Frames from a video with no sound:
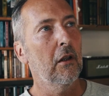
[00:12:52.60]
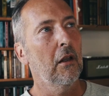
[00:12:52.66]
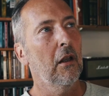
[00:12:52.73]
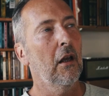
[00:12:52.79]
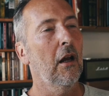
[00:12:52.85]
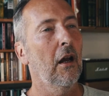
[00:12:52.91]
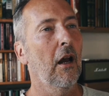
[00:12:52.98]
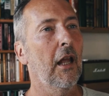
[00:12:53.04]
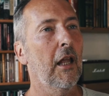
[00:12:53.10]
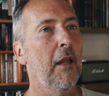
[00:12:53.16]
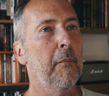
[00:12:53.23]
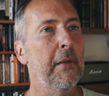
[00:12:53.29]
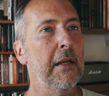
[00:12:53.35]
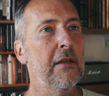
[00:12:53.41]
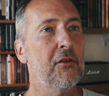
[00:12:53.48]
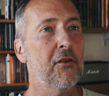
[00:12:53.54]
Uh, it
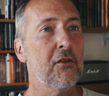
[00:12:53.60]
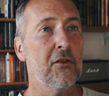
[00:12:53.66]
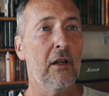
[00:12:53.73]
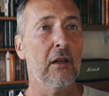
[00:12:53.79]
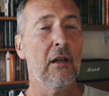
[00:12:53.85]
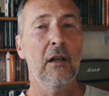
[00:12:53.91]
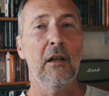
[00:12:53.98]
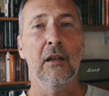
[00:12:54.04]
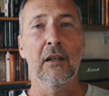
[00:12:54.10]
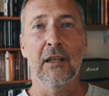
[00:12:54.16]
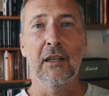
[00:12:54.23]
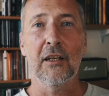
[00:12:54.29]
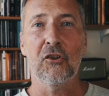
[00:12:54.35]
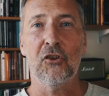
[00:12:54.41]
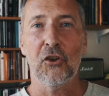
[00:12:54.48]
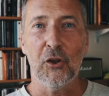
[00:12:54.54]
means subtle
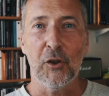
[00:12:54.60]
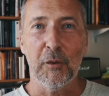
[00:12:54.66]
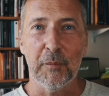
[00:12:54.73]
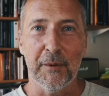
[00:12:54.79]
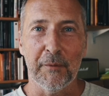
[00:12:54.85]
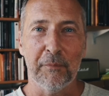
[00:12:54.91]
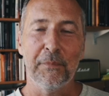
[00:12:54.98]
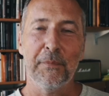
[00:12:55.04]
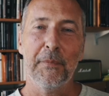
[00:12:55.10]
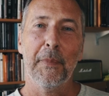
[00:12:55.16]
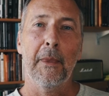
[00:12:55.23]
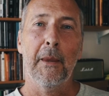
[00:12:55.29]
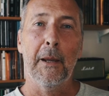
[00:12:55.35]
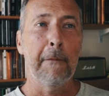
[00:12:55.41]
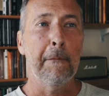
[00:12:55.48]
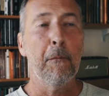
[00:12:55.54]
English humor.
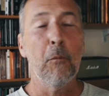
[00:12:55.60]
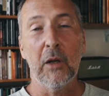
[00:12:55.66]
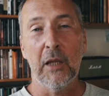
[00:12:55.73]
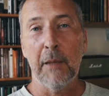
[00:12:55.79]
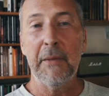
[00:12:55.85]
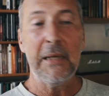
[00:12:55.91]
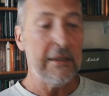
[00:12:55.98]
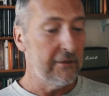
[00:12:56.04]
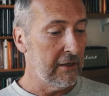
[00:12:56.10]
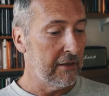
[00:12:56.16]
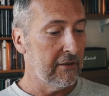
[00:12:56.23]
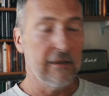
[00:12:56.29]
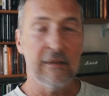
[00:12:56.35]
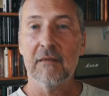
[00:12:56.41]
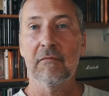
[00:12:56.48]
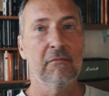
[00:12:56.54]
Um, what it means is
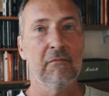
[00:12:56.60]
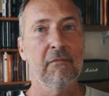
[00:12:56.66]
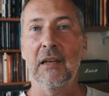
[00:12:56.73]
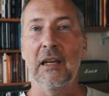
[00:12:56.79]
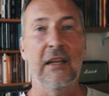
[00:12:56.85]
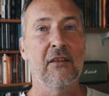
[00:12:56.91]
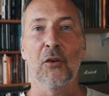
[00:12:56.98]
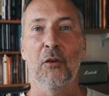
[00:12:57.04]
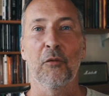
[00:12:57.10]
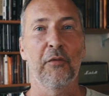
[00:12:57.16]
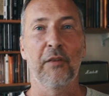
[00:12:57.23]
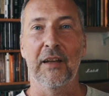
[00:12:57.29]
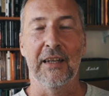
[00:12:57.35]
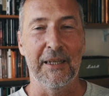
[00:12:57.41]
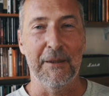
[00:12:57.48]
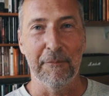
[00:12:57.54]
it's, it's not
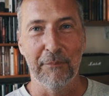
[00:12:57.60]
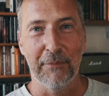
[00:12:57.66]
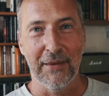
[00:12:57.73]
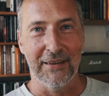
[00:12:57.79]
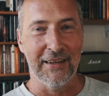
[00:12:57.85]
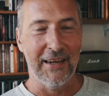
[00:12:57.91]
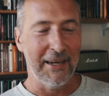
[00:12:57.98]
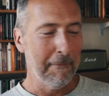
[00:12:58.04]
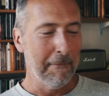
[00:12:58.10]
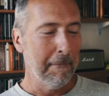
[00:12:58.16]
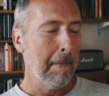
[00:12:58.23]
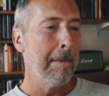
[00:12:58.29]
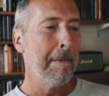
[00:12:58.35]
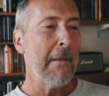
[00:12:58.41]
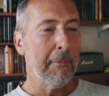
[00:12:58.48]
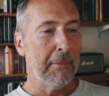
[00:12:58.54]
funny, okay?
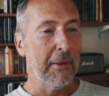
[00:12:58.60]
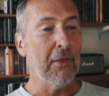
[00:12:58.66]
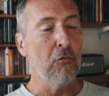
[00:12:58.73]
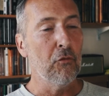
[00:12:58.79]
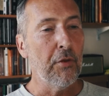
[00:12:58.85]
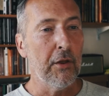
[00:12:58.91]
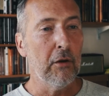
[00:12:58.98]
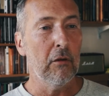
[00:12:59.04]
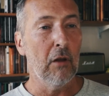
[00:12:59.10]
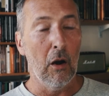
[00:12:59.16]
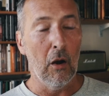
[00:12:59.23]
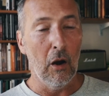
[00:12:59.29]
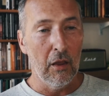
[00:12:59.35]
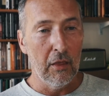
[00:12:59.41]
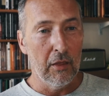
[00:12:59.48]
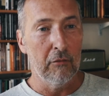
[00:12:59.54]
But the, the,
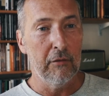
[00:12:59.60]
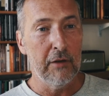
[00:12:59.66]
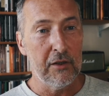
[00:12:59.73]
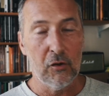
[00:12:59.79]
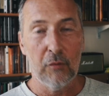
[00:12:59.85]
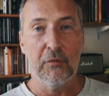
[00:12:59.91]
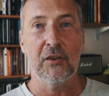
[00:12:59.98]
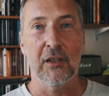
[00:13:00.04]
there is obviously